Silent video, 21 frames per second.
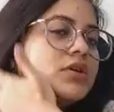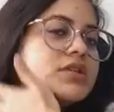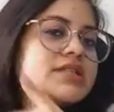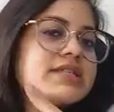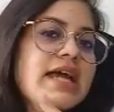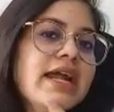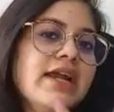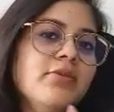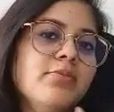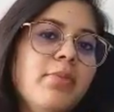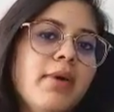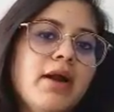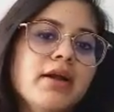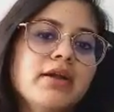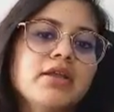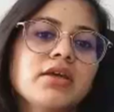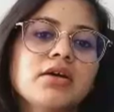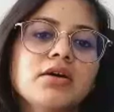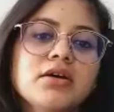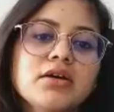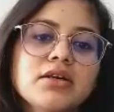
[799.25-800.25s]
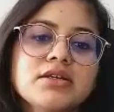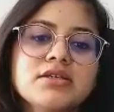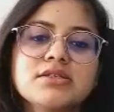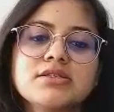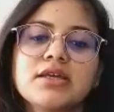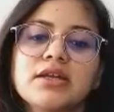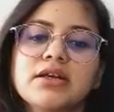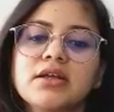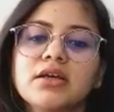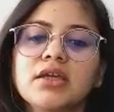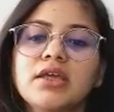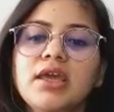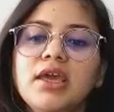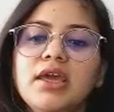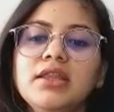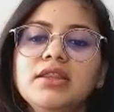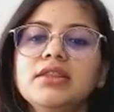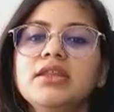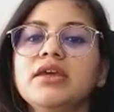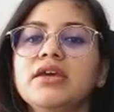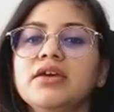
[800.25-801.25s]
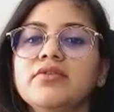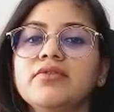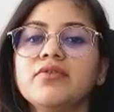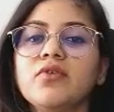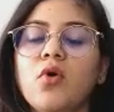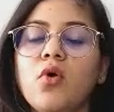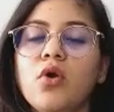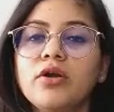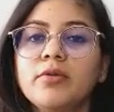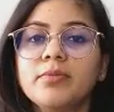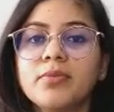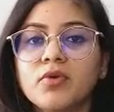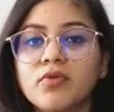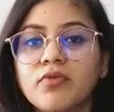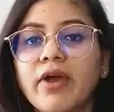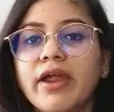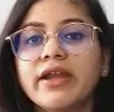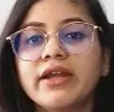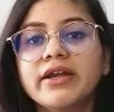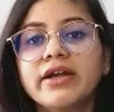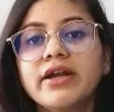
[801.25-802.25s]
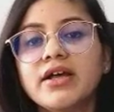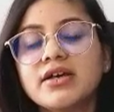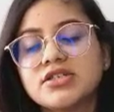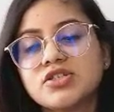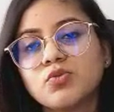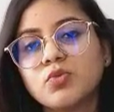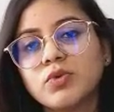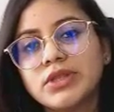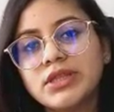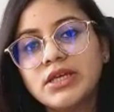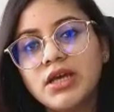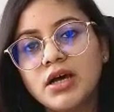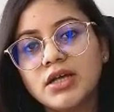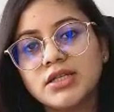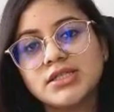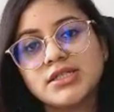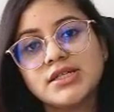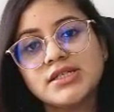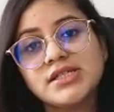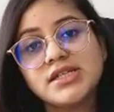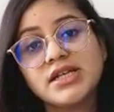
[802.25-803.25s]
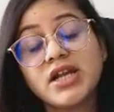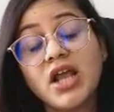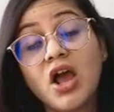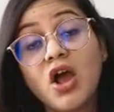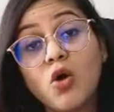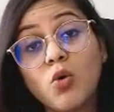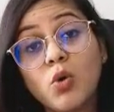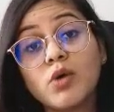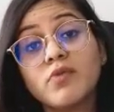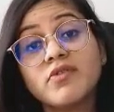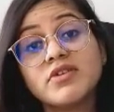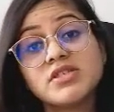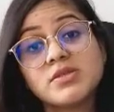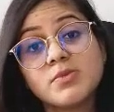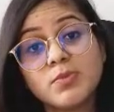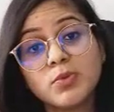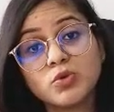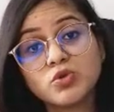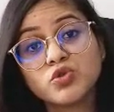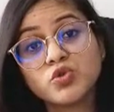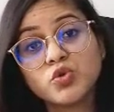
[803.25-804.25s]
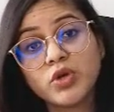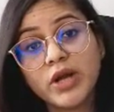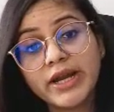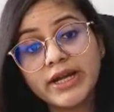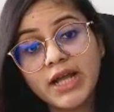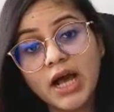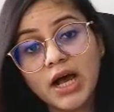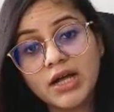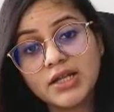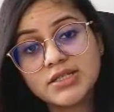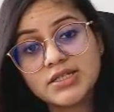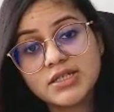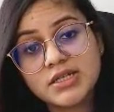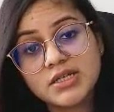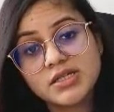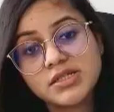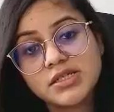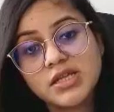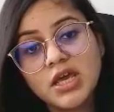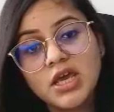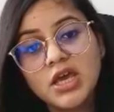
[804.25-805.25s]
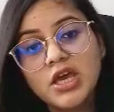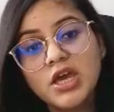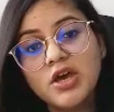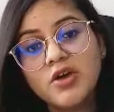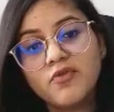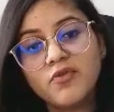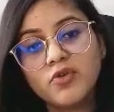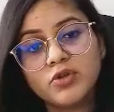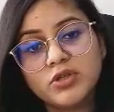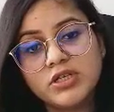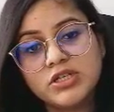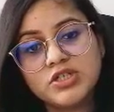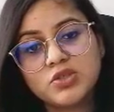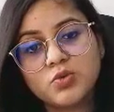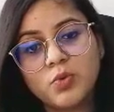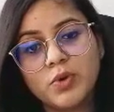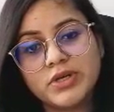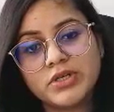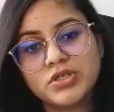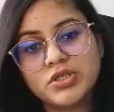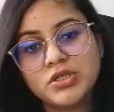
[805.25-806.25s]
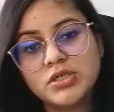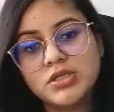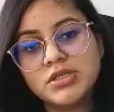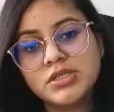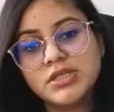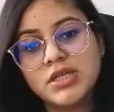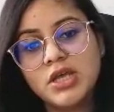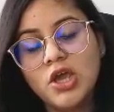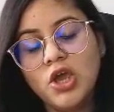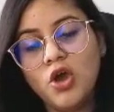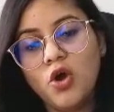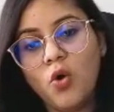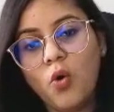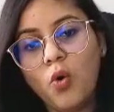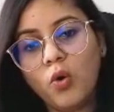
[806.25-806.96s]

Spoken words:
The sad part here is that again they have not provided us with the answers, that how are we supposed to write answers for these questions.